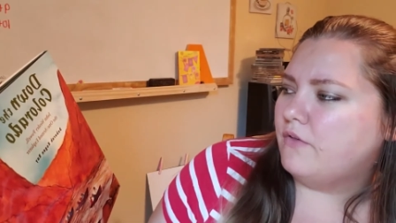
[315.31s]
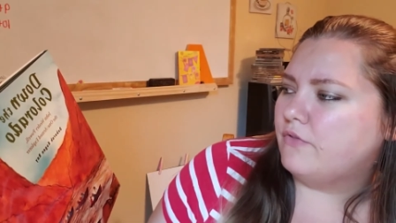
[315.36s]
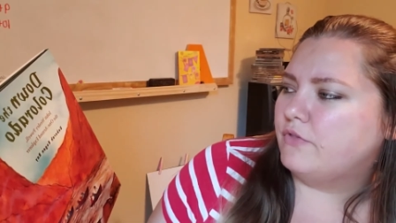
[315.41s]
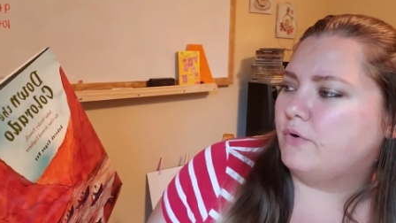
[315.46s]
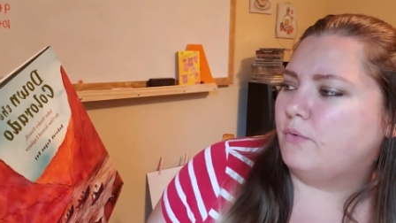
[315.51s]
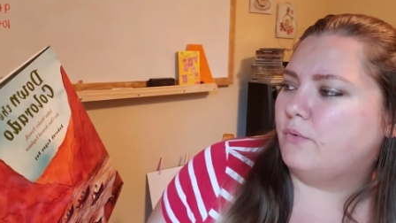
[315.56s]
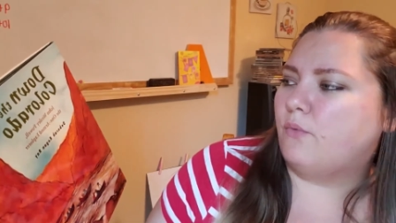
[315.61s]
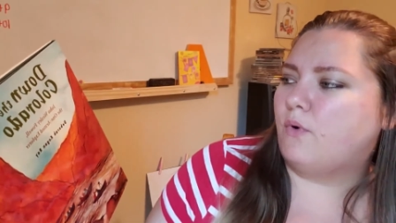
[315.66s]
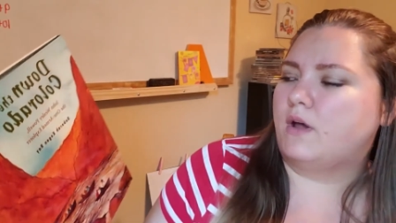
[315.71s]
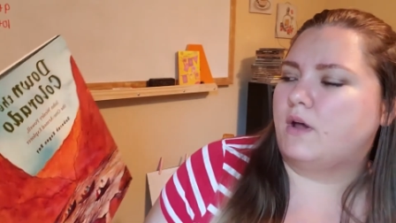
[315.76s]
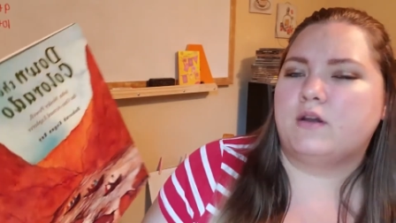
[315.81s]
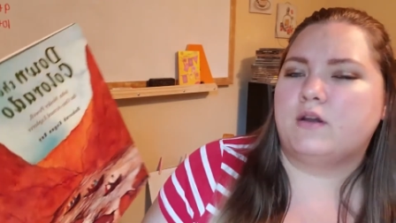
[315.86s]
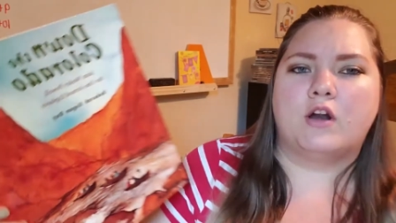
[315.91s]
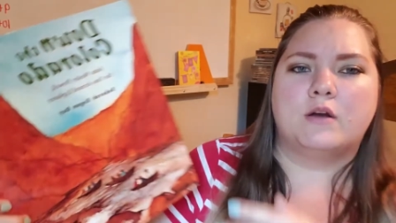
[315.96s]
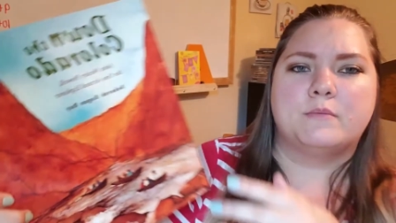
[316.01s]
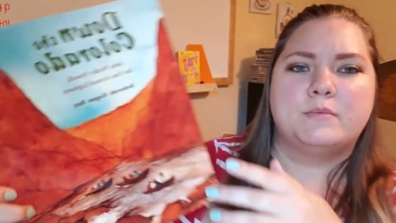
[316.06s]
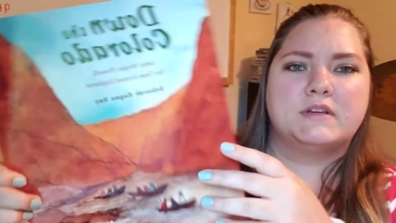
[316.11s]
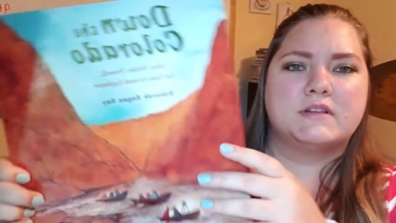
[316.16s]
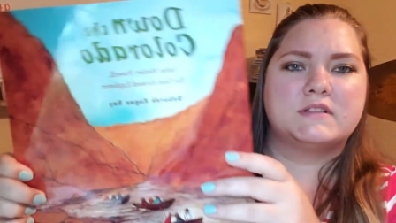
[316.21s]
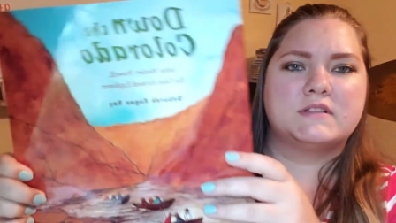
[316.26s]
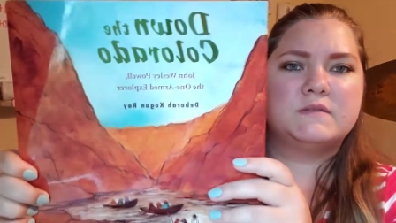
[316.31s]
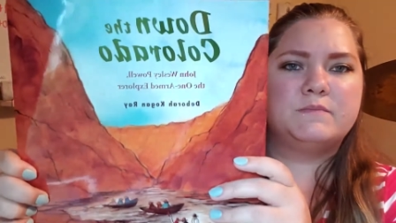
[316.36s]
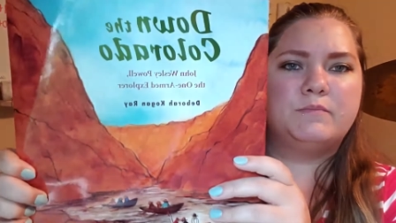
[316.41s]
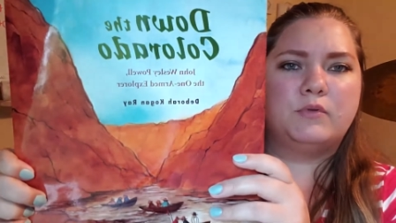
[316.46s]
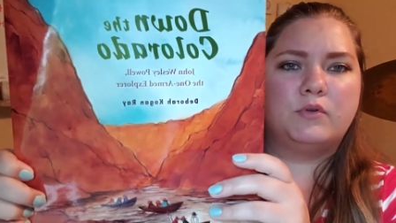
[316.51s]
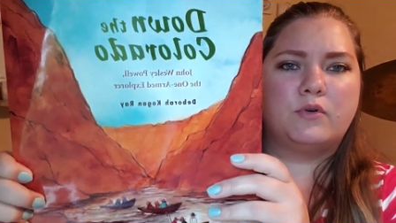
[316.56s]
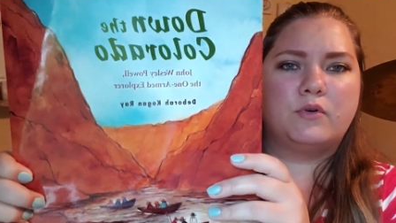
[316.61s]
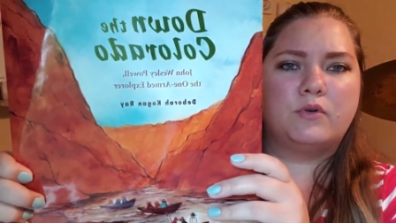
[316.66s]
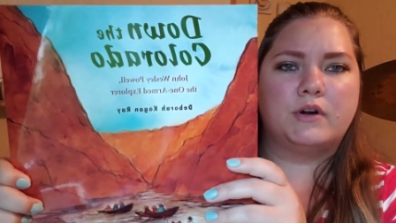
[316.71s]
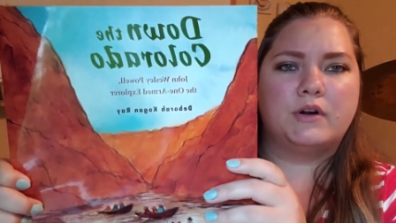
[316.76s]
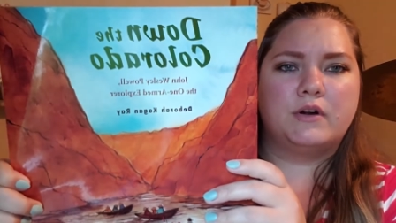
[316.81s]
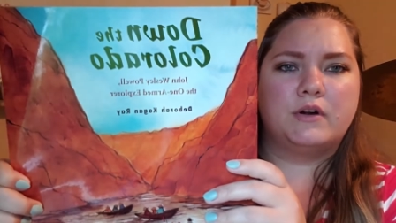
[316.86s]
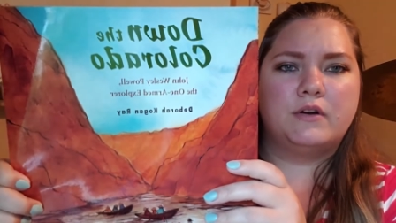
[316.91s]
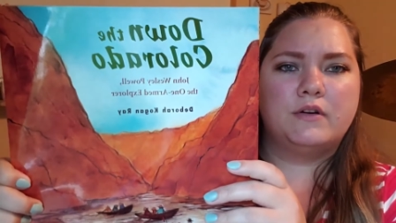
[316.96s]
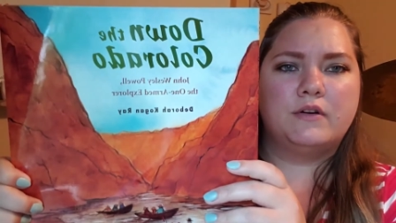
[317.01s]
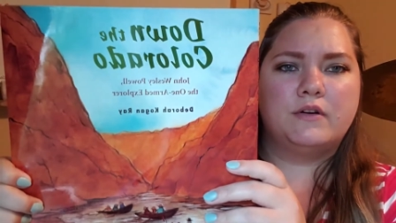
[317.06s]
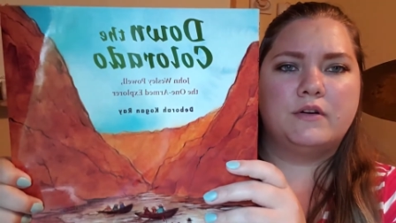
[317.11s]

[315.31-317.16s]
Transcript: The One-Armed Explorer.